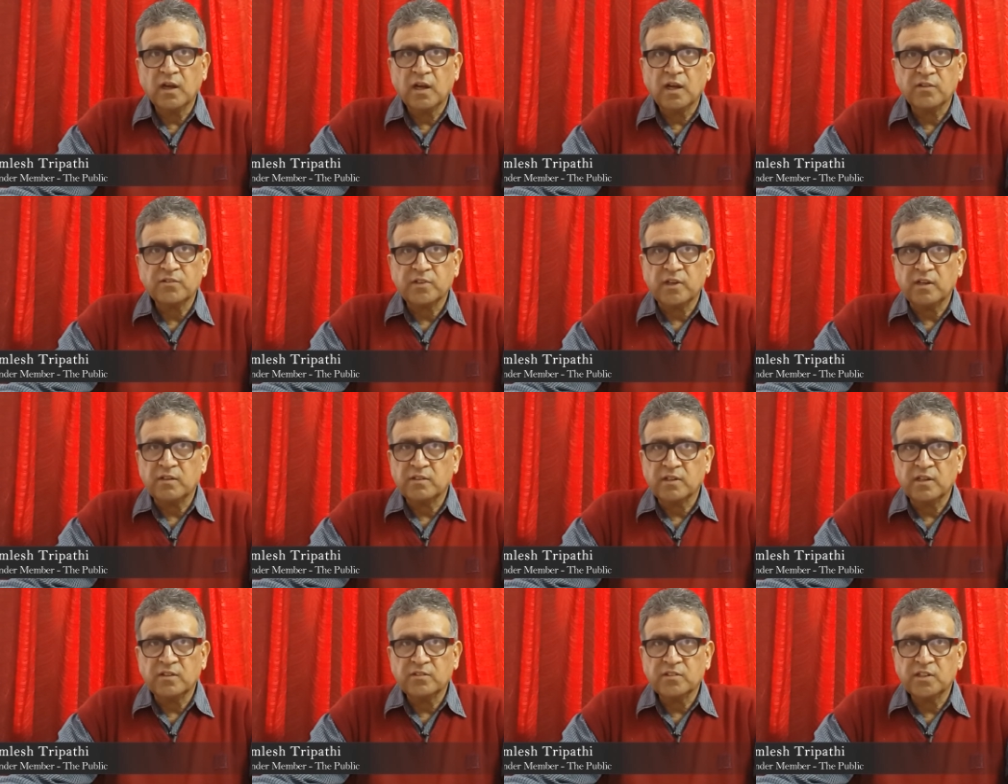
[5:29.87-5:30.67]

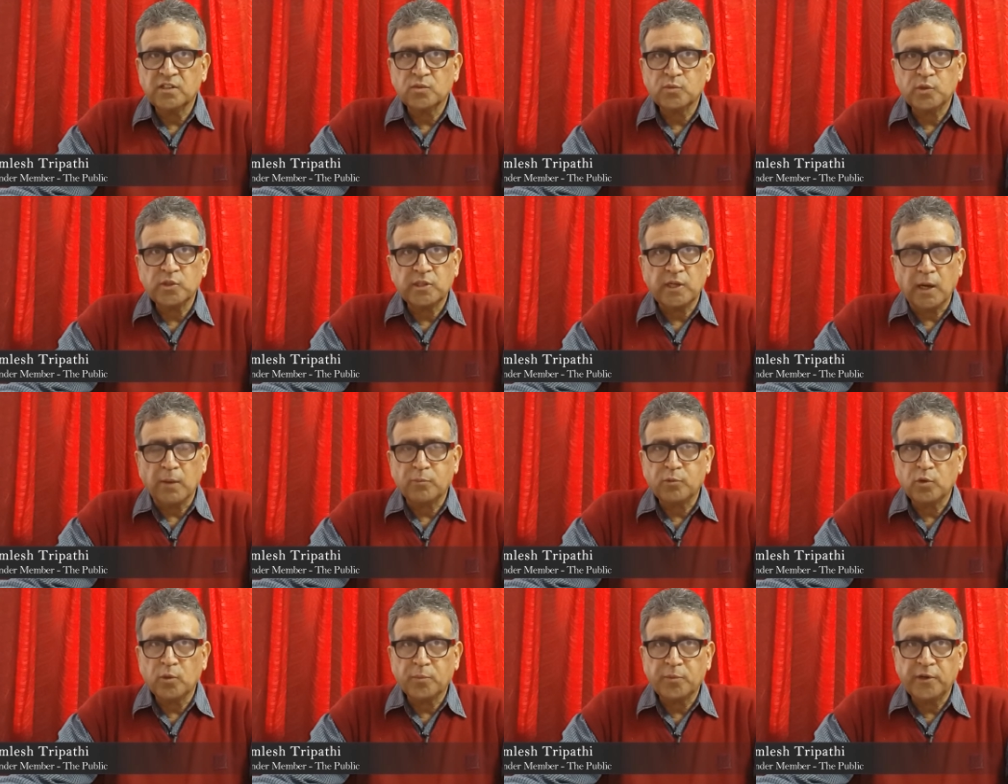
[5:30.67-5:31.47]
sentences with
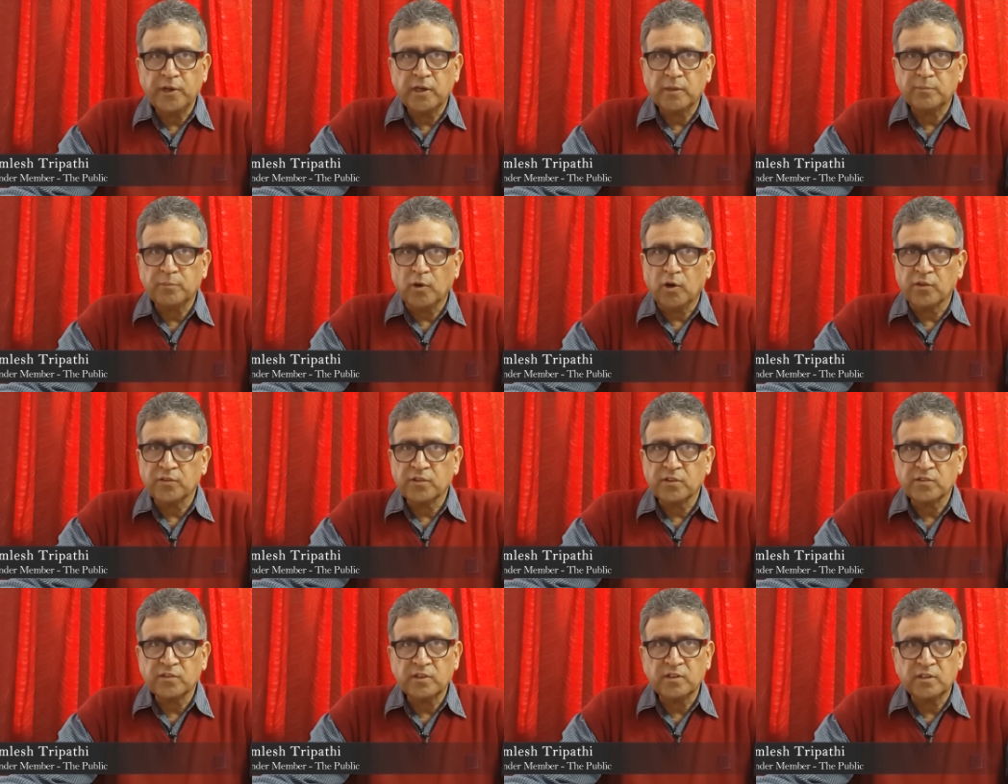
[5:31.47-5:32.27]
appropriate pauses
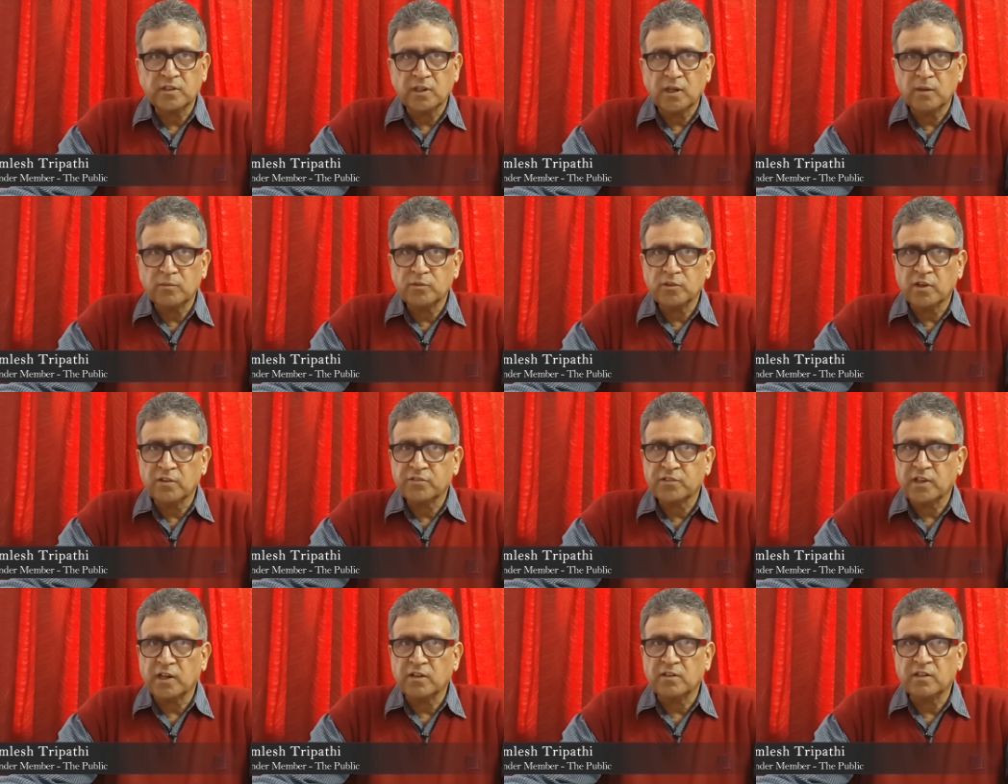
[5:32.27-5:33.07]
in terms of
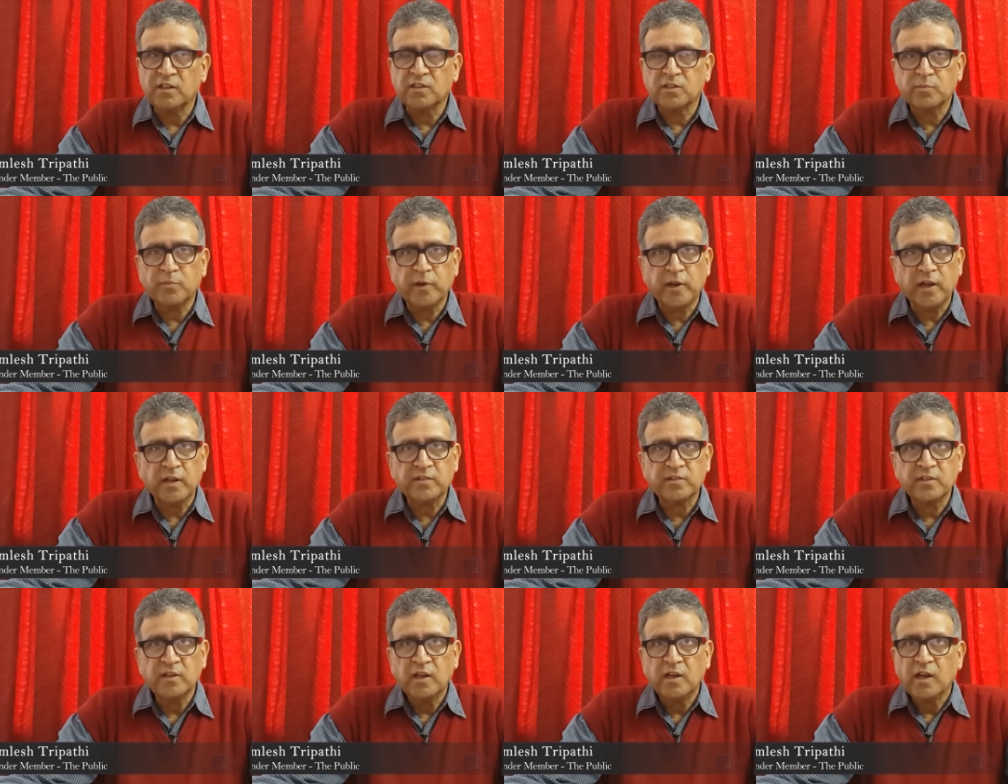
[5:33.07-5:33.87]
sentence breaks
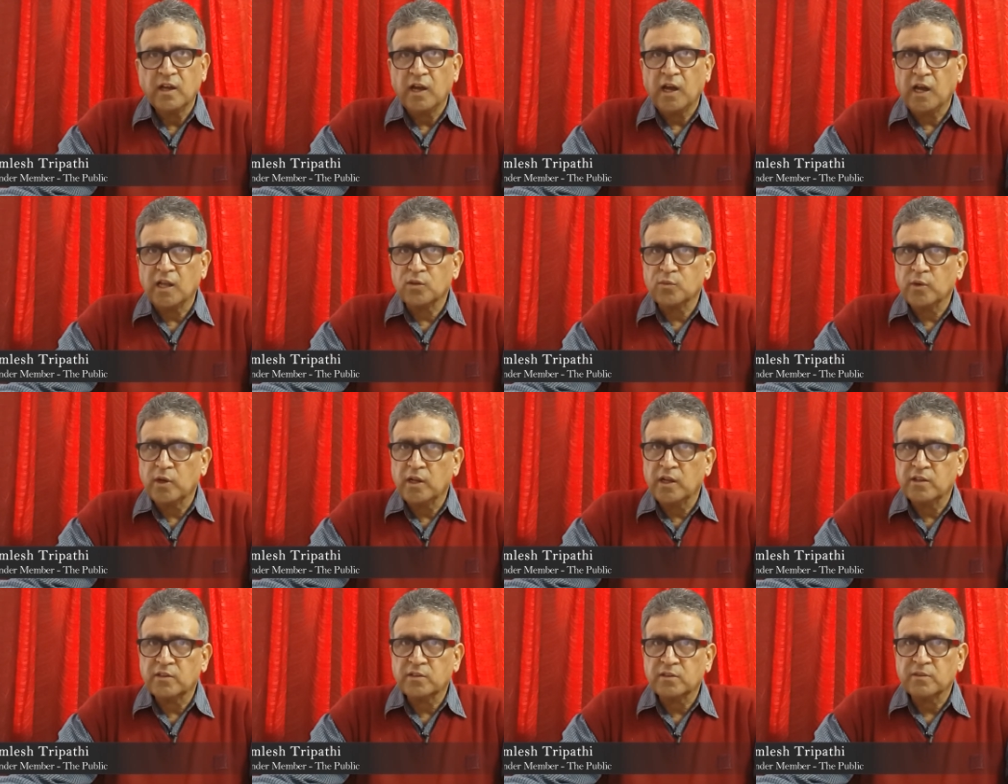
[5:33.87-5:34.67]
as well
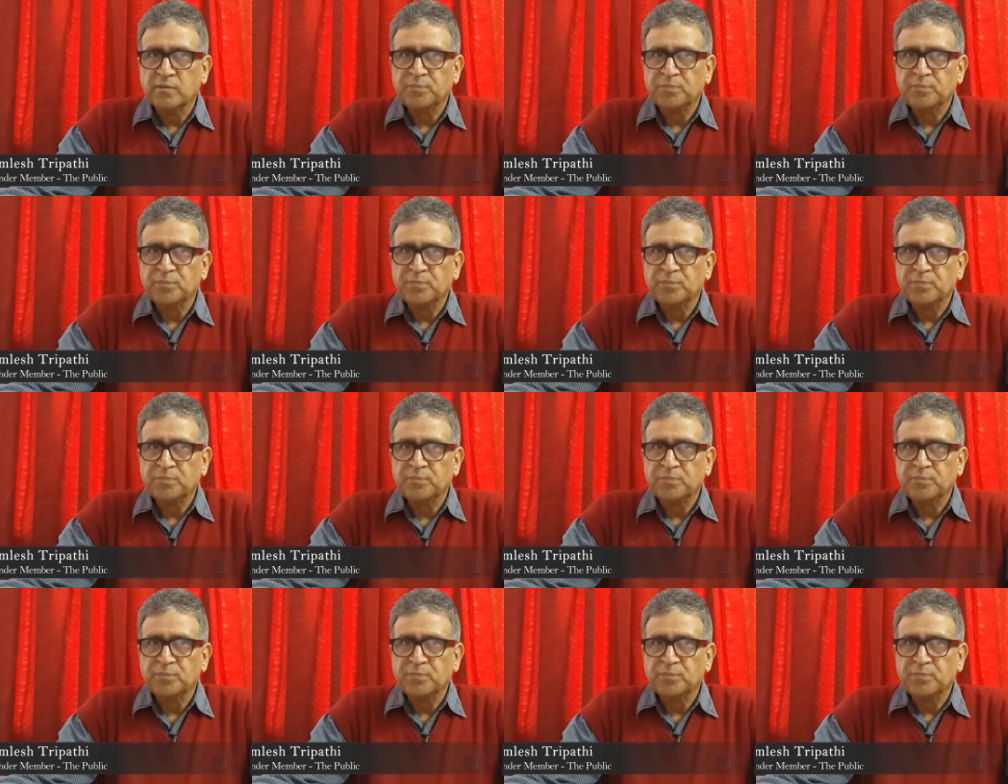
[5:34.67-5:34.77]
as